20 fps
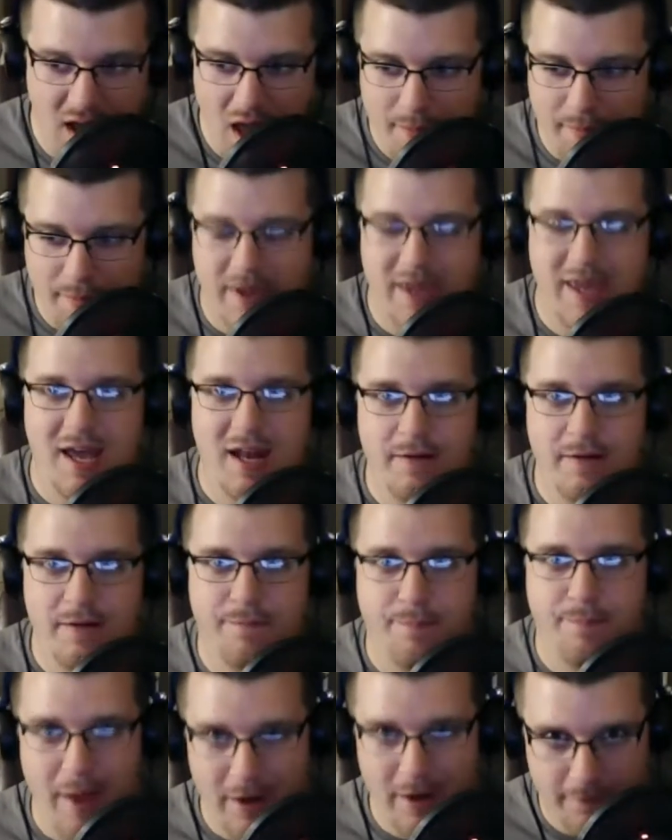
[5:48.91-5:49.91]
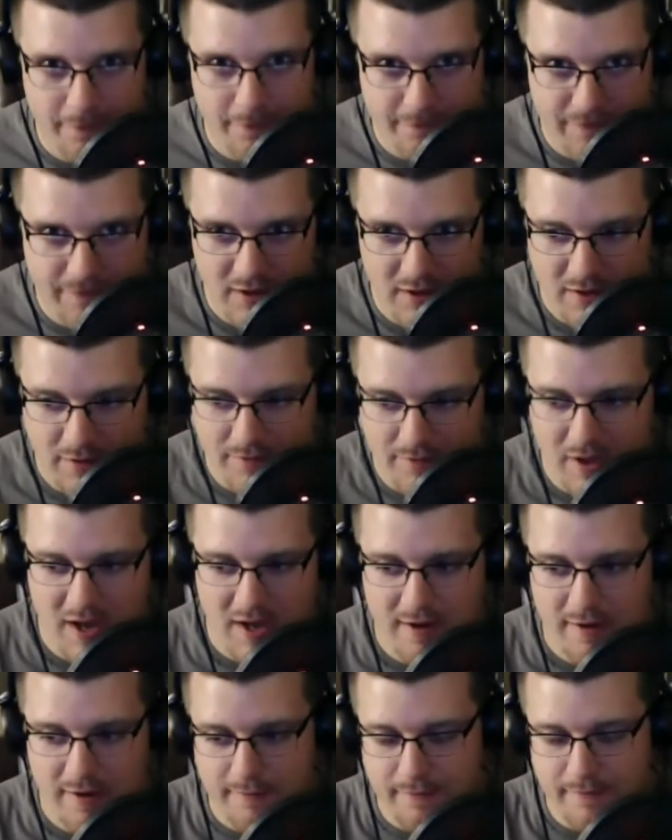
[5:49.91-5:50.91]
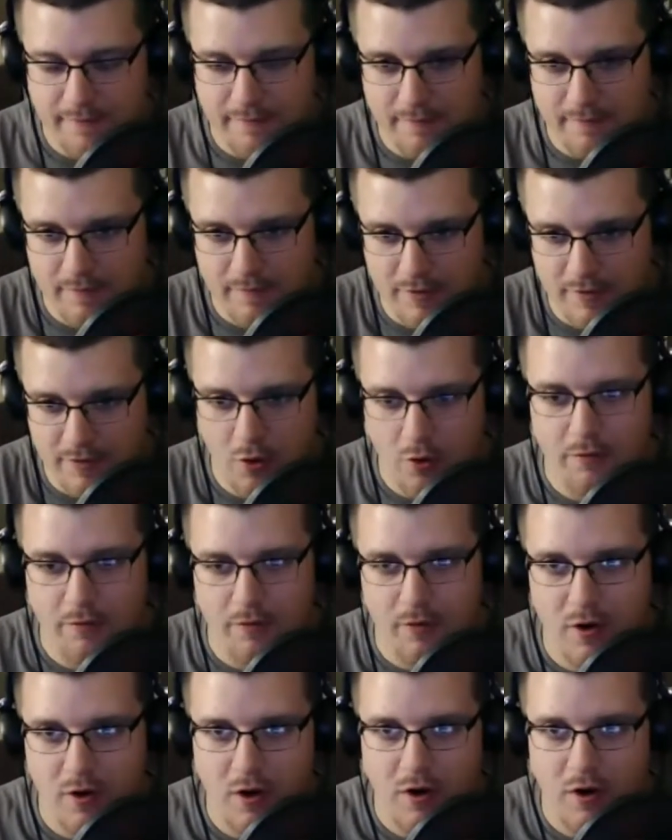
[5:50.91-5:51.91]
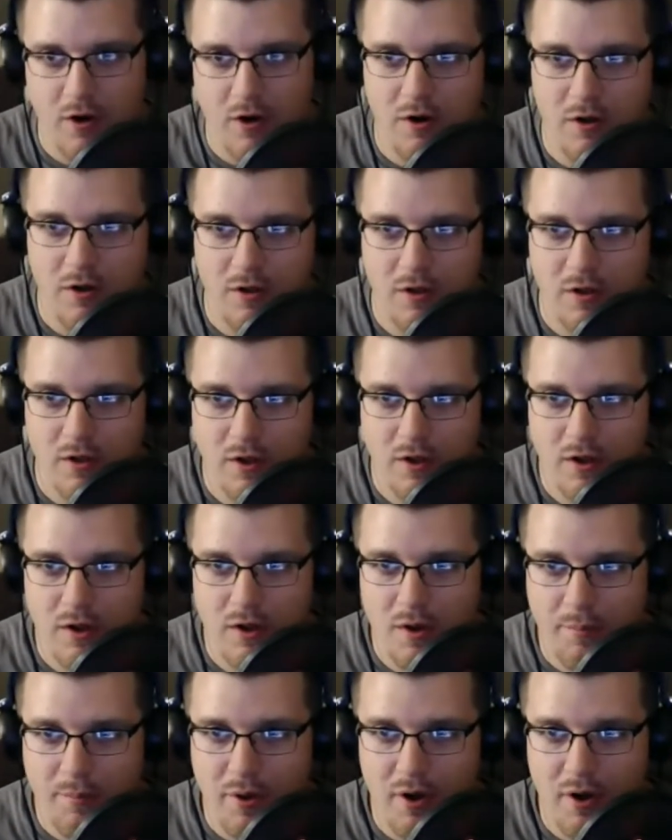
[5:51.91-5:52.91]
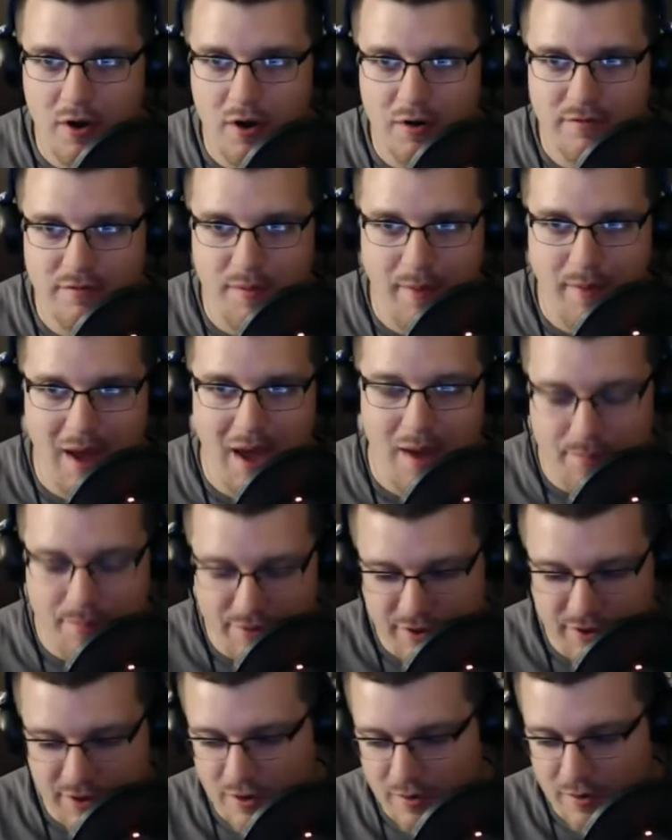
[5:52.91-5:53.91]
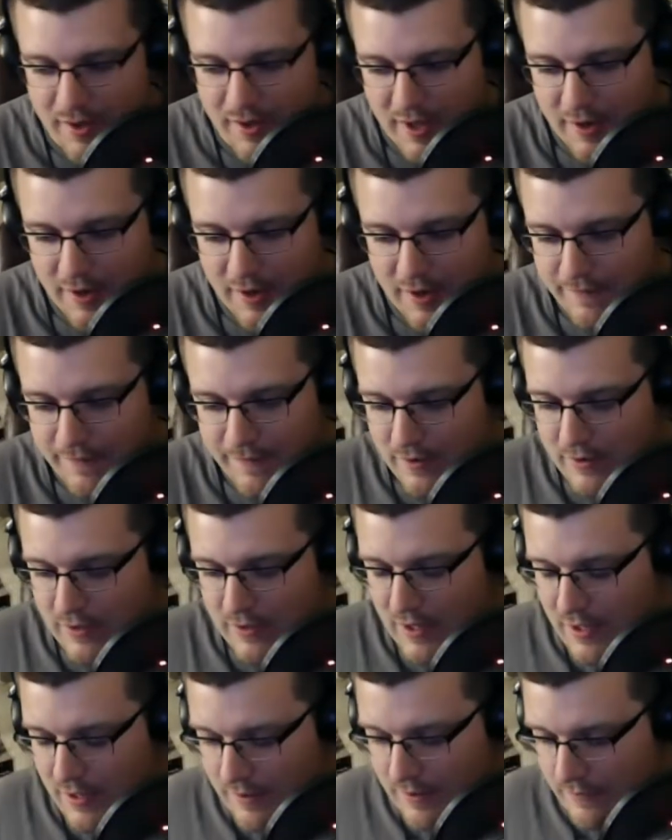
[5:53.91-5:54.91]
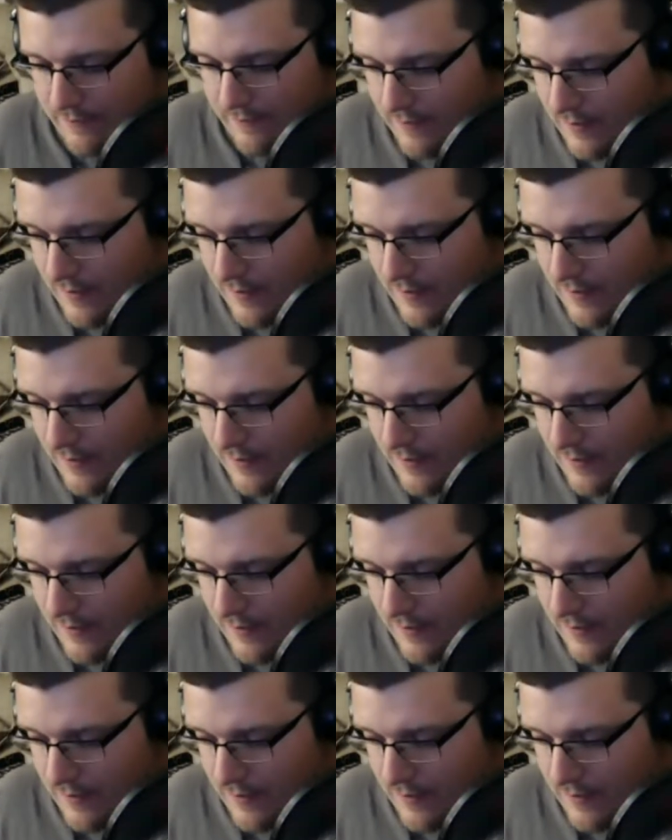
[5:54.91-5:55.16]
but get a better feel of kind of the overall part of the map. Get a feel of